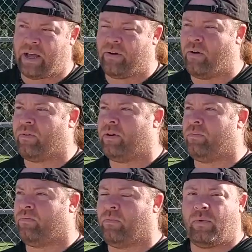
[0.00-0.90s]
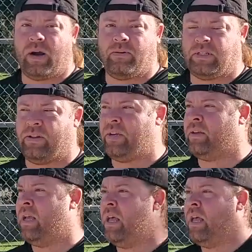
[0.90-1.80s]
town over from where I was
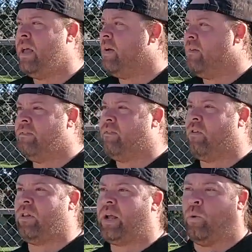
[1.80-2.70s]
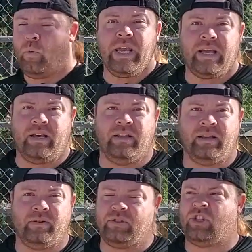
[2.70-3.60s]
living. For like a week,
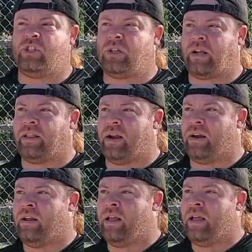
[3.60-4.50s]
it was just stuck there.